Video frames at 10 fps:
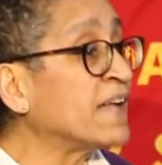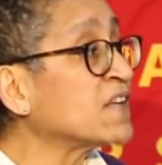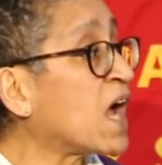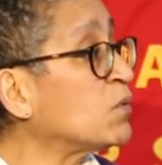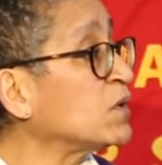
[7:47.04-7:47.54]

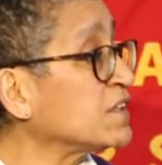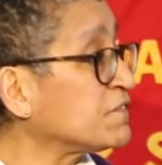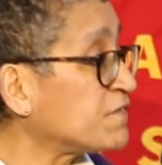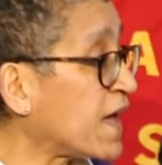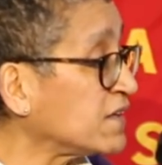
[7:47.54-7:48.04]
and I will
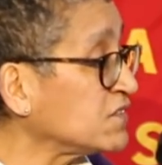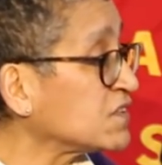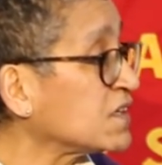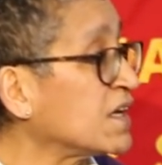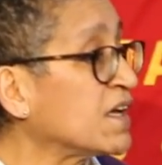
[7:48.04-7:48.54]

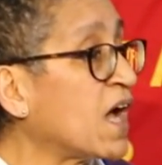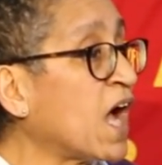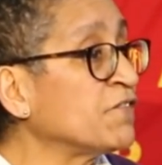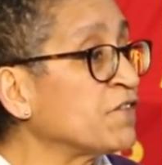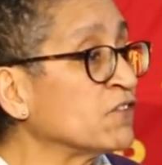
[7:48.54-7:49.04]
defend
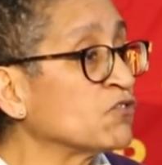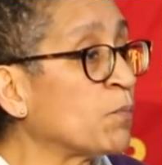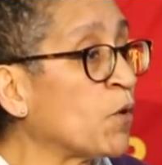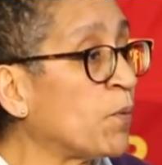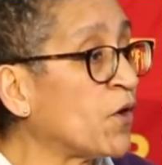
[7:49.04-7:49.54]
a
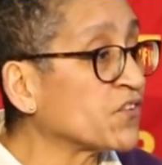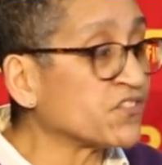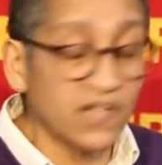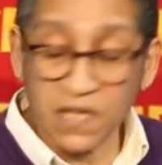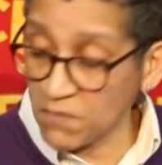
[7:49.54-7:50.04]
vulnerable
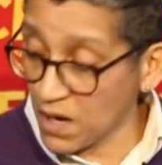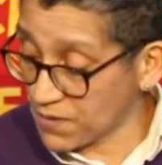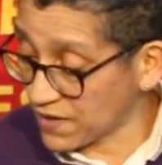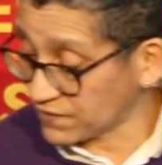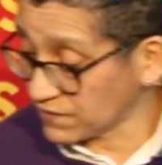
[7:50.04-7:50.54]
person in
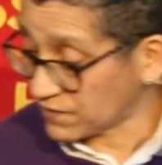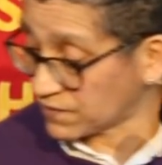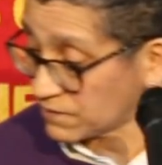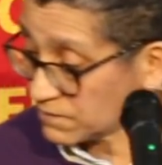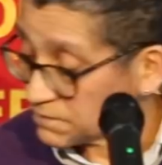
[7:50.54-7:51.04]
my
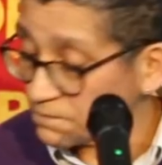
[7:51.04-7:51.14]
presence.